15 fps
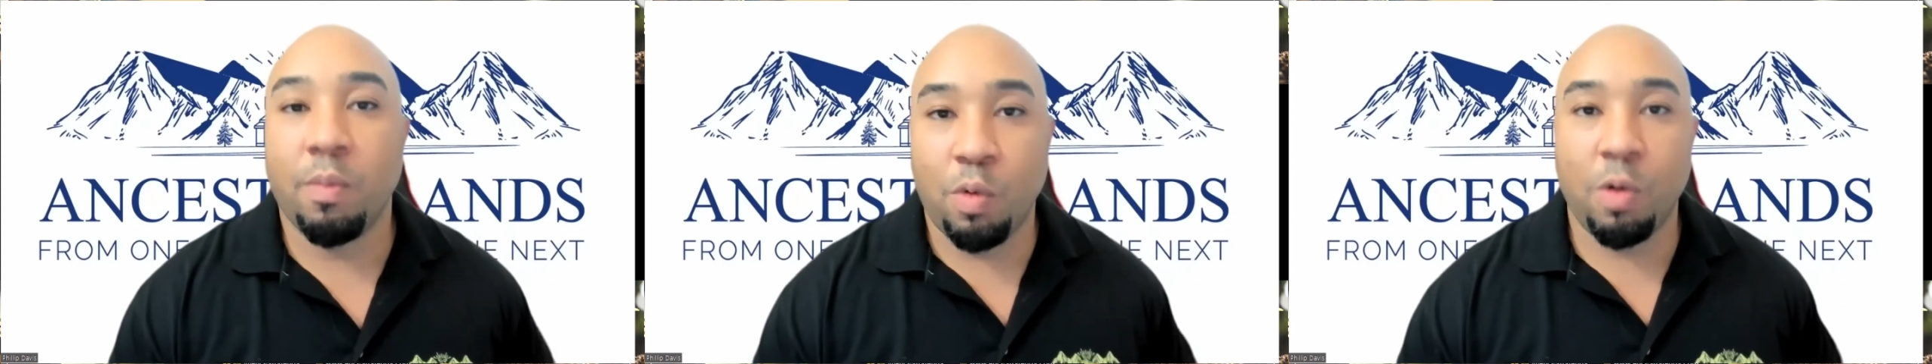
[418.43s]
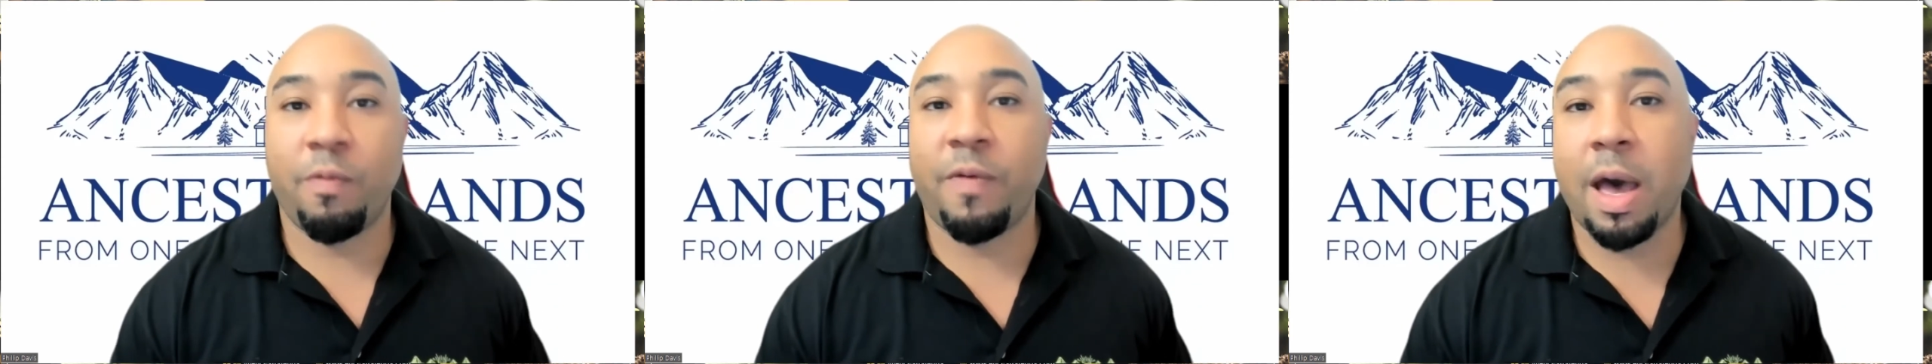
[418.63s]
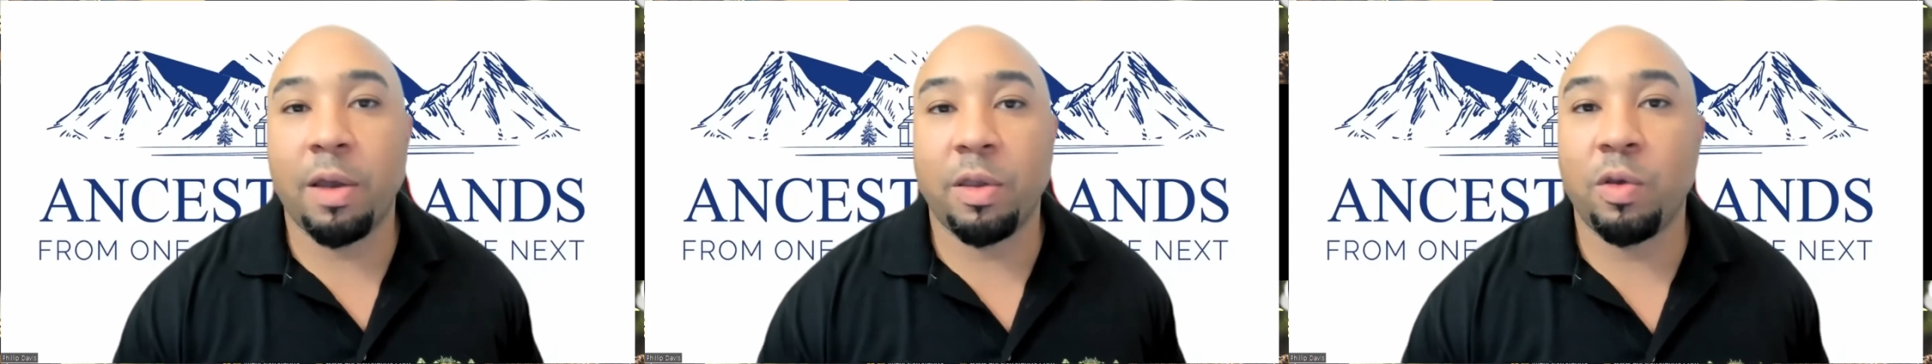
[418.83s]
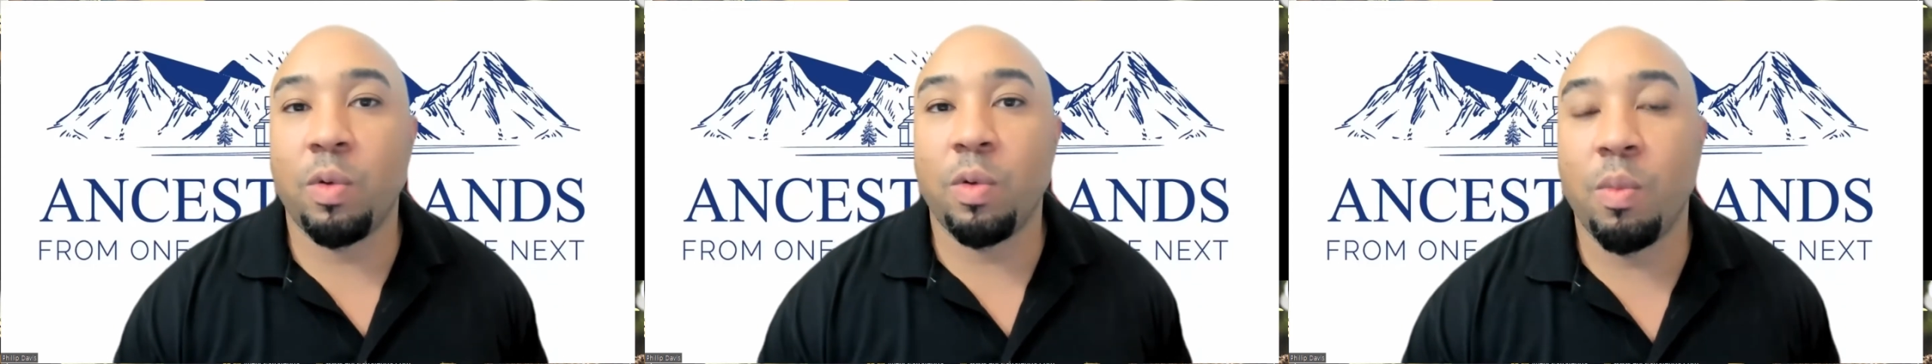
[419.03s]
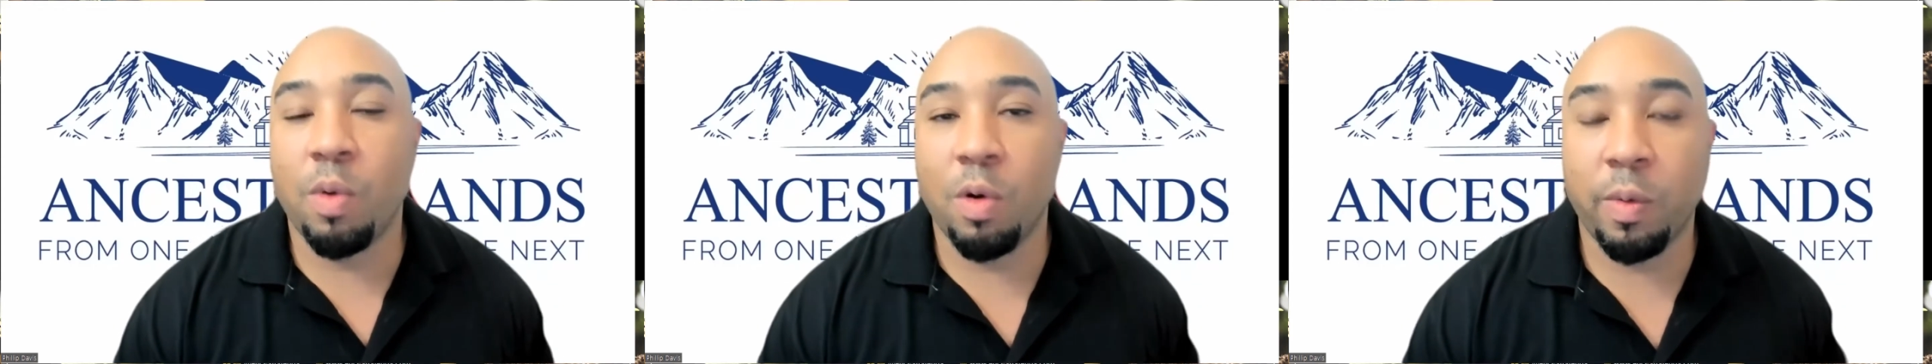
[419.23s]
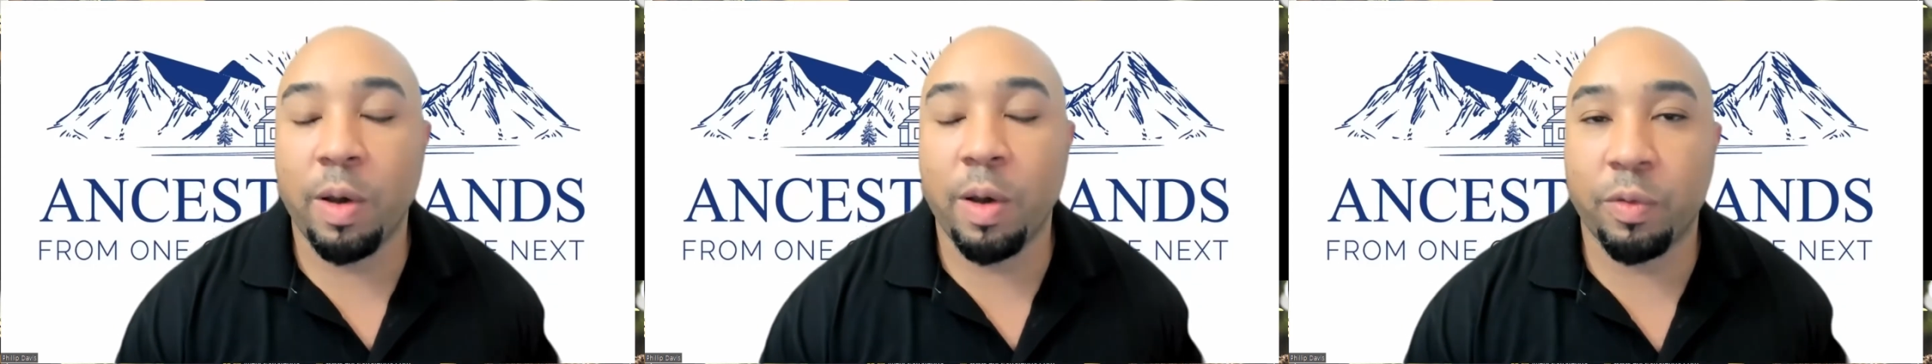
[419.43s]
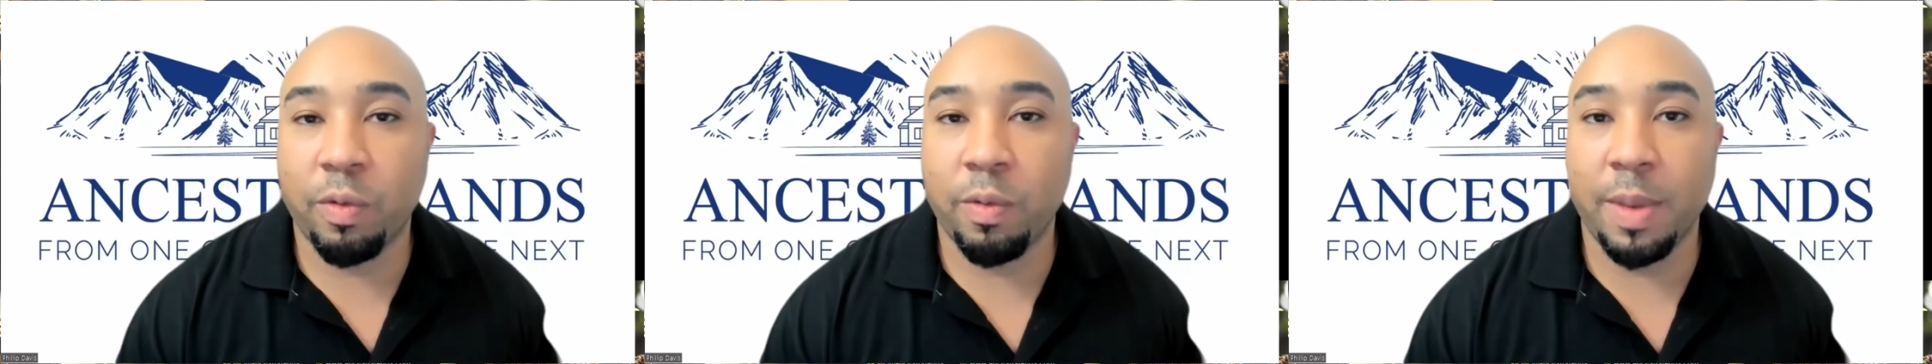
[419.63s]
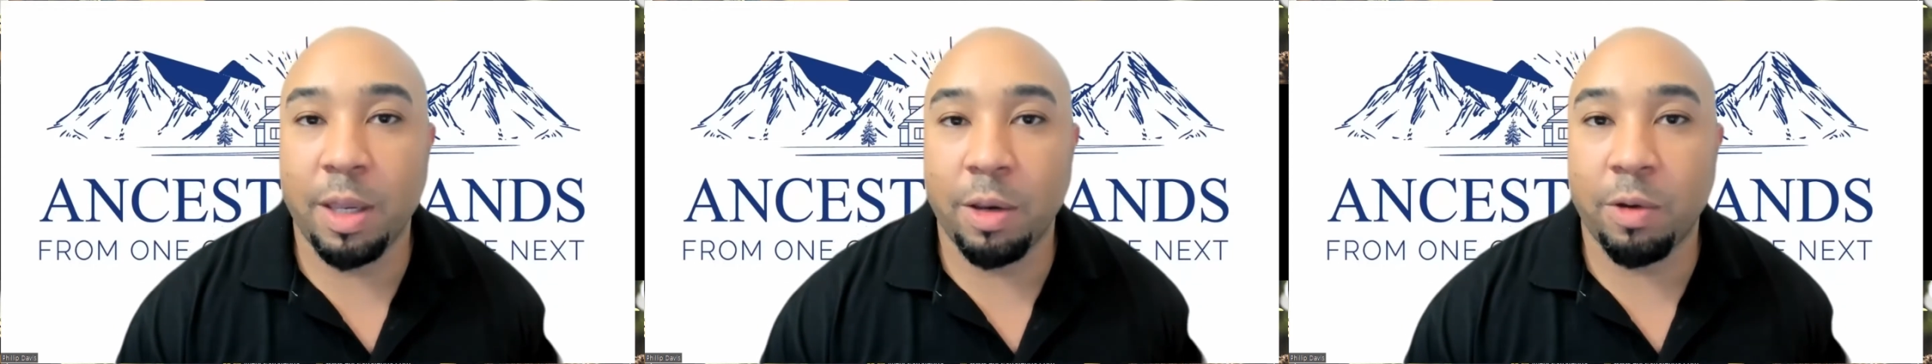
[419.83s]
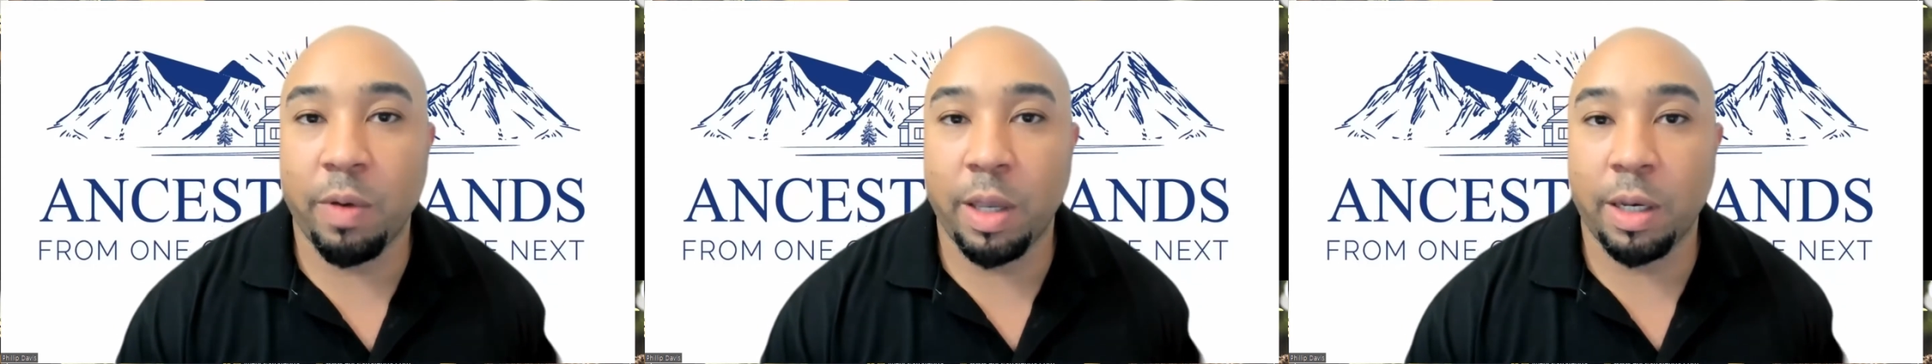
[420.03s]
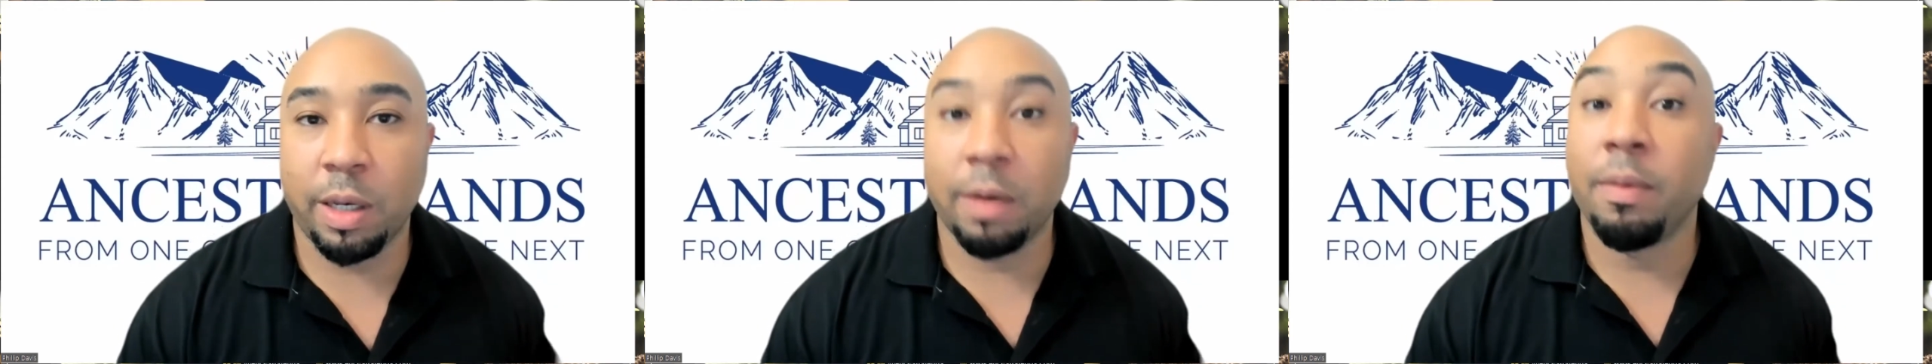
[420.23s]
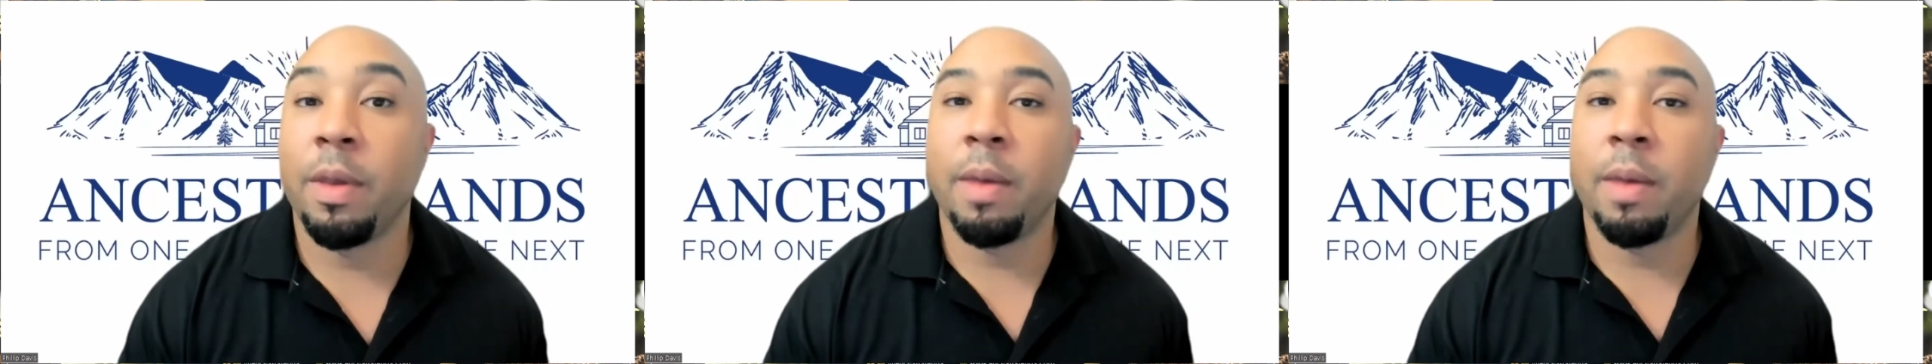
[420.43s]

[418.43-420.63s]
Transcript: more value and more wealth being created?